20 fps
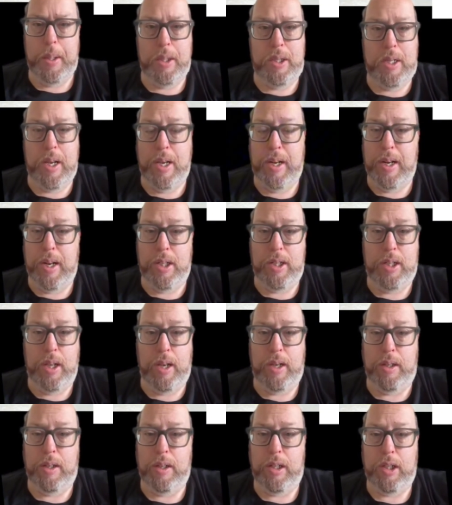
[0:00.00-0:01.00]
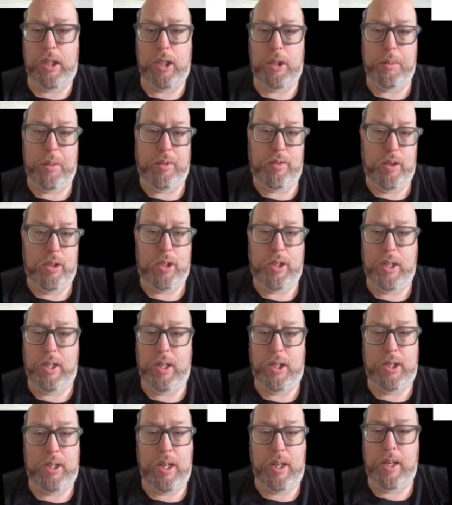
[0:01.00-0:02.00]
10 out of 10. This is my first 10
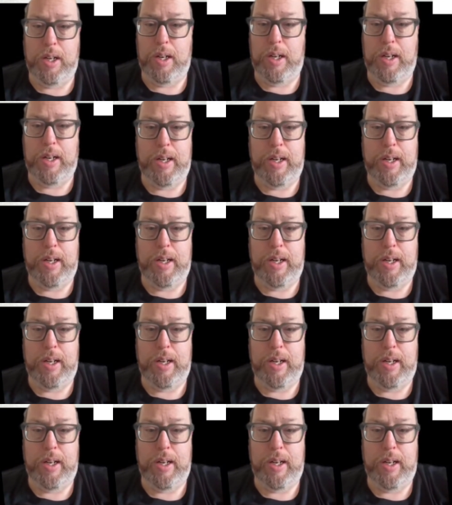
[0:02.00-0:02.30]
out of 10.